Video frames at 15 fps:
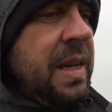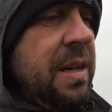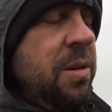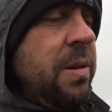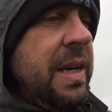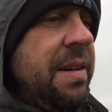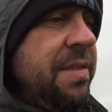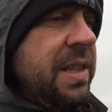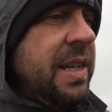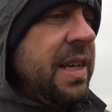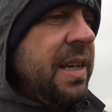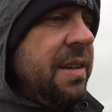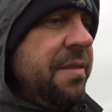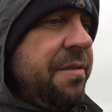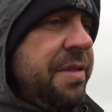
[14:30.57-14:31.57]
I don't have a
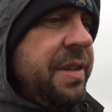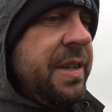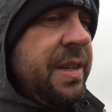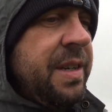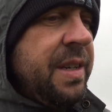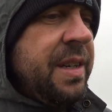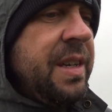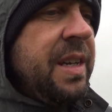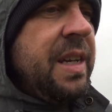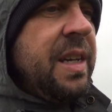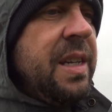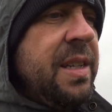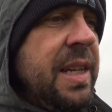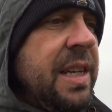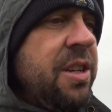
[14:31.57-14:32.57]
lot of
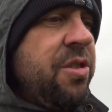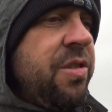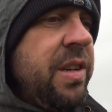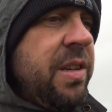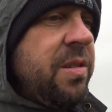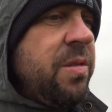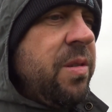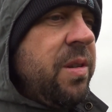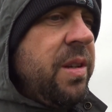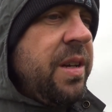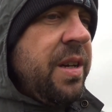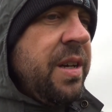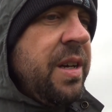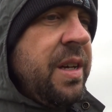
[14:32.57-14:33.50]
like critical